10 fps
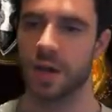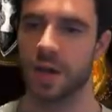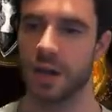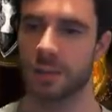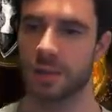
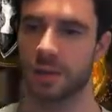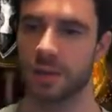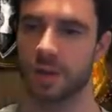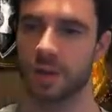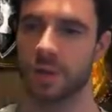And I'm going to
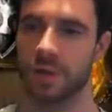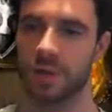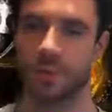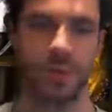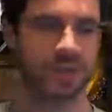show you one of the
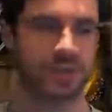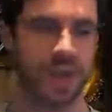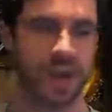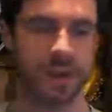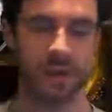best
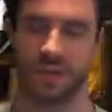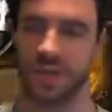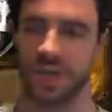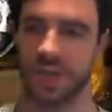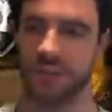areas in the
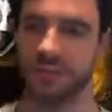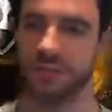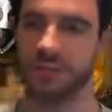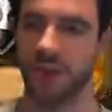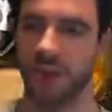game for
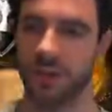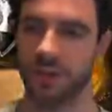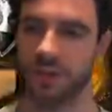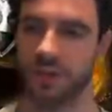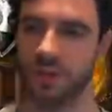farming
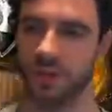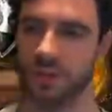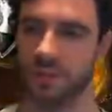souls.